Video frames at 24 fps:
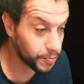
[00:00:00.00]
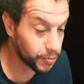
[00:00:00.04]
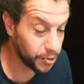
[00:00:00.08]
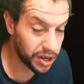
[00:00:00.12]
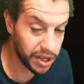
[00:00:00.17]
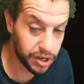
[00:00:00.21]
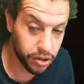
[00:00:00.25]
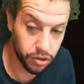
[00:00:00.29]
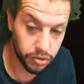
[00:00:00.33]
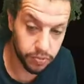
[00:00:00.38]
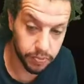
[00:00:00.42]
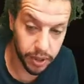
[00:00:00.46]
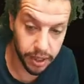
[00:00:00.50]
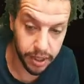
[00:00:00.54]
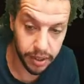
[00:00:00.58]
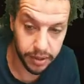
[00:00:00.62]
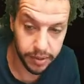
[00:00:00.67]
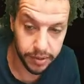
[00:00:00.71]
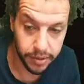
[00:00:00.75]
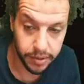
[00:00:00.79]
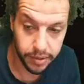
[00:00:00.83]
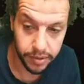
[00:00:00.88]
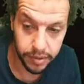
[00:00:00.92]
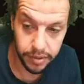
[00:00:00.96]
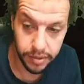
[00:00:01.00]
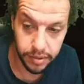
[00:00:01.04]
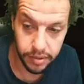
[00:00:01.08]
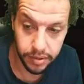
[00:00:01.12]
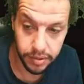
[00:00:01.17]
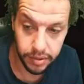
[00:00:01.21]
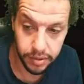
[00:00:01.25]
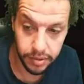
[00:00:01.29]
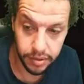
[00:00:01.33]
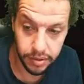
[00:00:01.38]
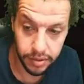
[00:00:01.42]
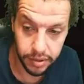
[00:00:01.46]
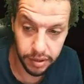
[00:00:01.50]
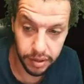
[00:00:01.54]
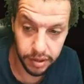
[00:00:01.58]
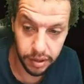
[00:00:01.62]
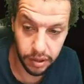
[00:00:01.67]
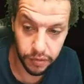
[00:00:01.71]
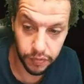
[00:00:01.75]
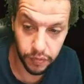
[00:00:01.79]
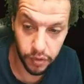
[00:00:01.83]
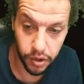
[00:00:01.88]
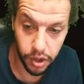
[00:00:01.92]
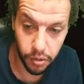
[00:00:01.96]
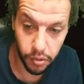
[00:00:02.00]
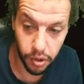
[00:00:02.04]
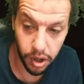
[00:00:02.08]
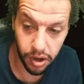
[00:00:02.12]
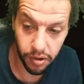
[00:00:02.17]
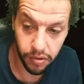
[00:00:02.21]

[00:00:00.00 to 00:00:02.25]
That's pretty good, man. You did really